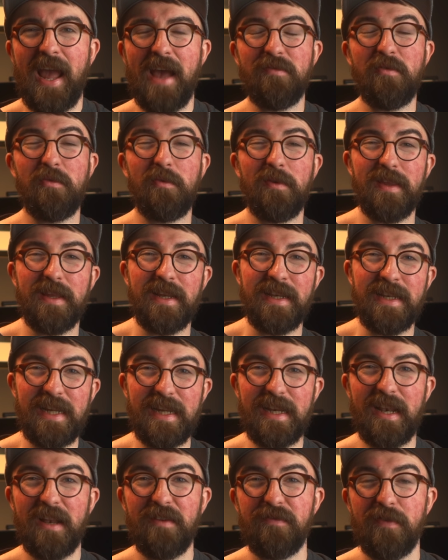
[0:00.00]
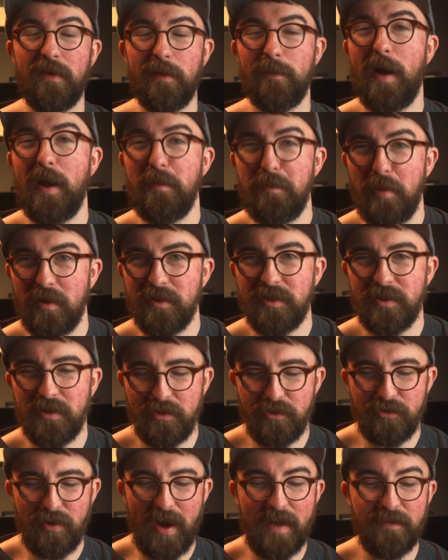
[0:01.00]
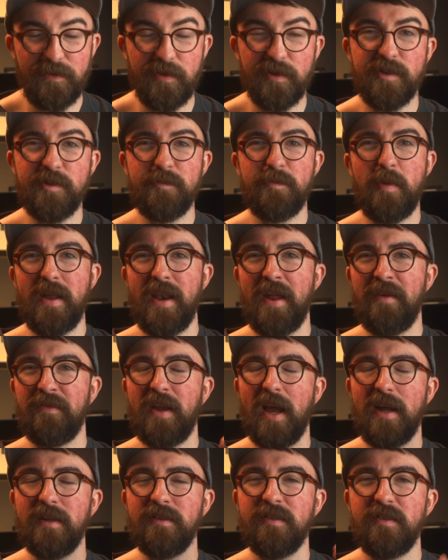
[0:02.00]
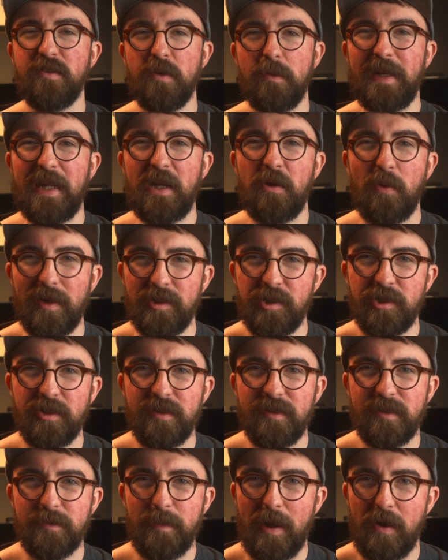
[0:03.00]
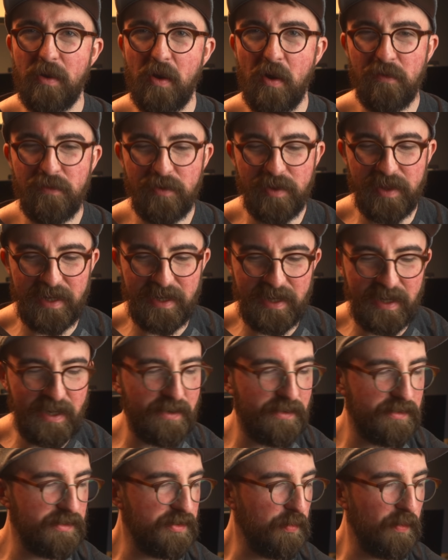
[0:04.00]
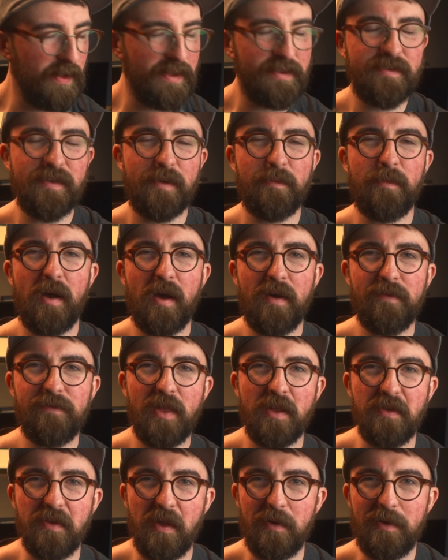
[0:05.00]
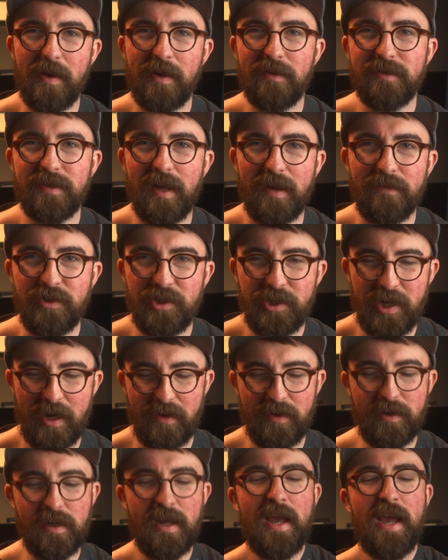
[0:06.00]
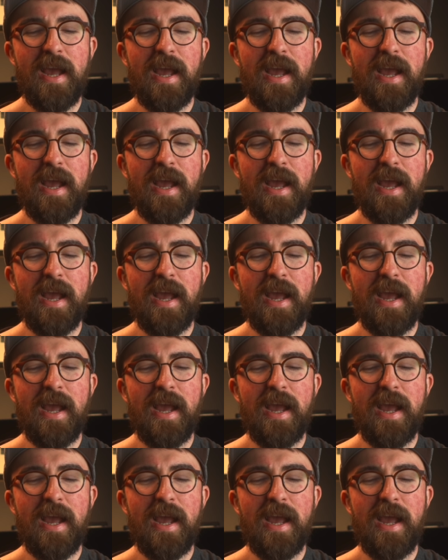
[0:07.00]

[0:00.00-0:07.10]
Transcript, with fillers: haven't really needed for my personal travels, but have gotten so many questions about over the years with some of the loadouts I've shared,